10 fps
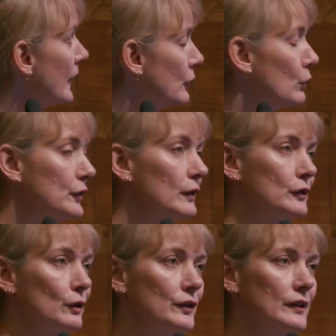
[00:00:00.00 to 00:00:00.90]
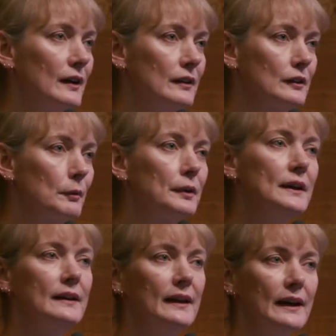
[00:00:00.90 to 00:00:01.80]
It also, of course,
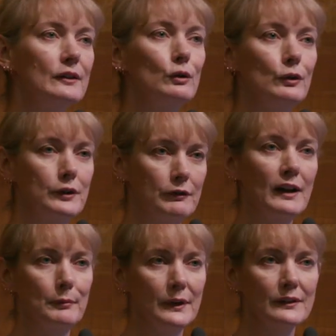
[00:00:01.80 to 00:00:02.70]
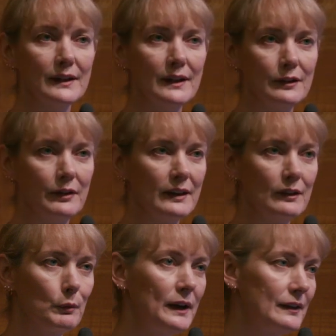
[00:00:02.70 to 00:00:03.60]
completely ignores development to think
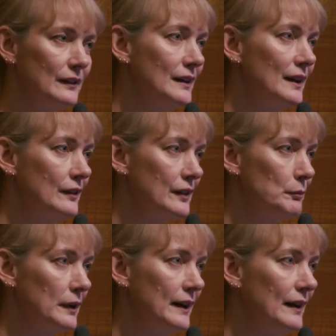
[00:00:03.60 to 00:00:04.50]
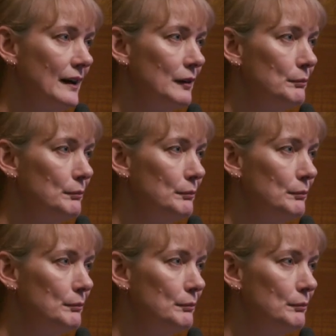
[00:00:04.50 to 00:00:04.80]
that we can simply